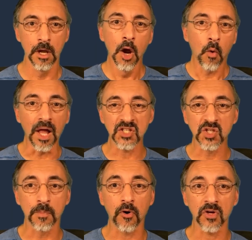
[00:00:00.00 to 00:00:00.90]
While it
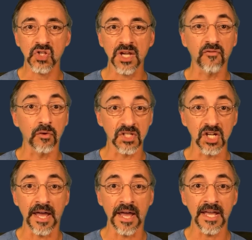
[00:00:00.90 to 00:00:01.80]
supports several
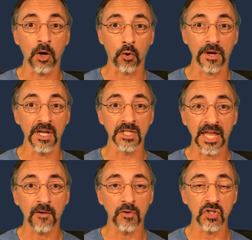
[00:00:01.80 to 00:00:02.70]
dot net-oriented
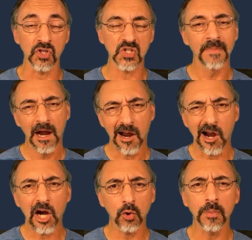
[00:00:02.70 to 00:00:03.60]
languages,
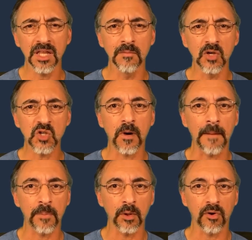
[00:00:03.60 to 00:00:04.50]
arguably the most
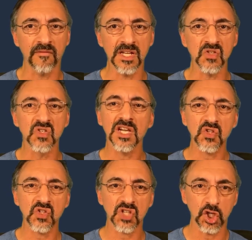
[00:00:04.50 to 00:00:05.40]
popular of these
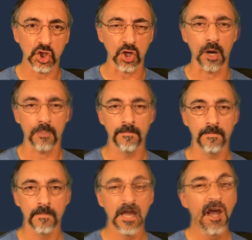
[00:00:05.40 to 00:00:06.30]
is C sharp.
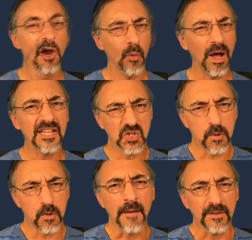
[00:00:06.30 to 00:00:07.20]
While it is
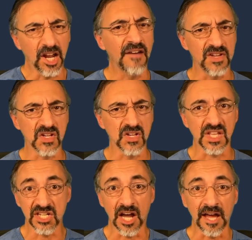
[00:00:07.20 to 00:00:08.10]
probably obvious
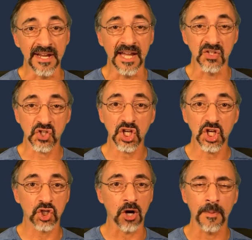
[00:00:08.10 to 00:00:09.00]
that .NET and C
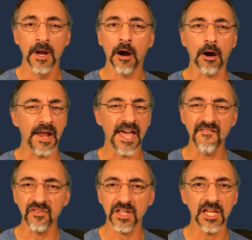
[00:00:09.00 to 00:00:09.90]
sharp are
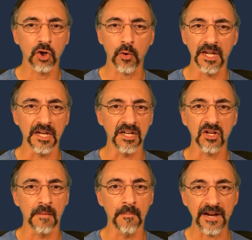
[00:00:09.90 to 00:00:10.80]
heavily integrated into
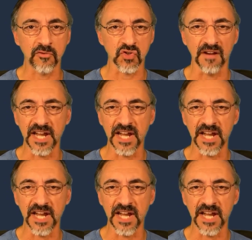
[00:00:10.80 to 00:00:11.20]
the Microsoft